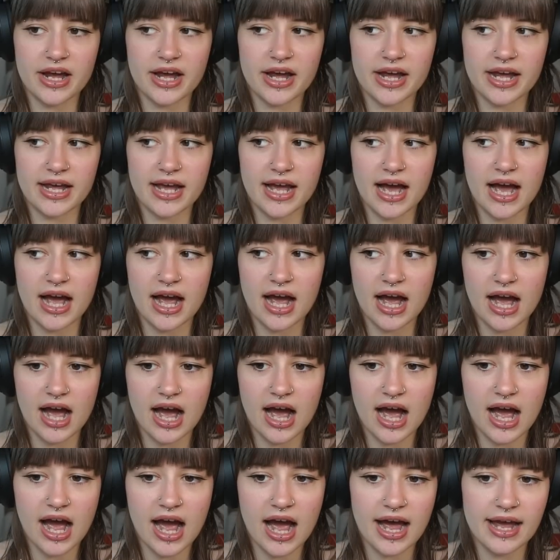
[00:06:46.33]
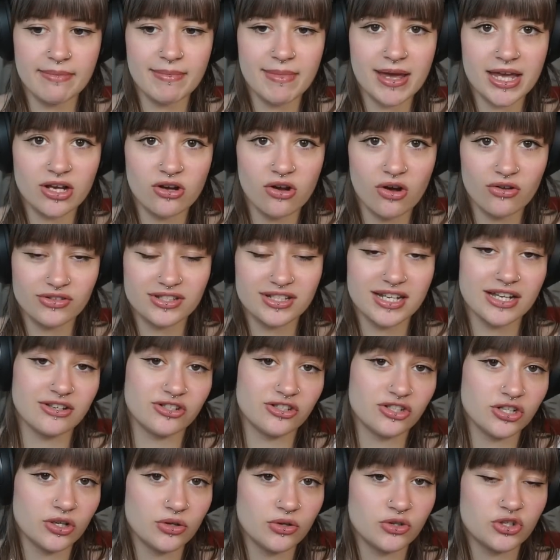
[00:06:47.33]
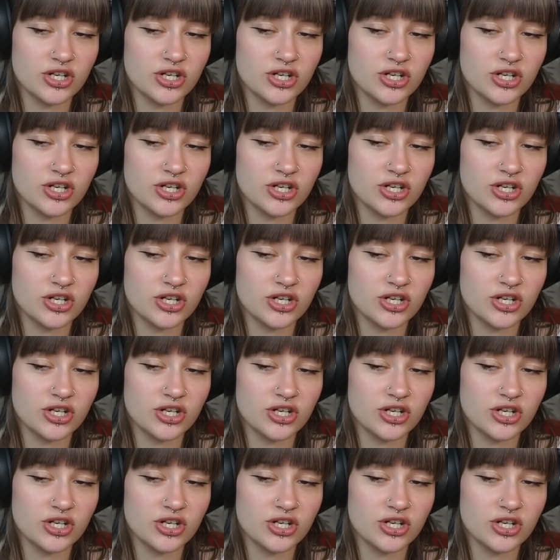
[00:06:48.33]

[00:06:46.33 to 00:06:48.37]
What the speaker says: I make content too,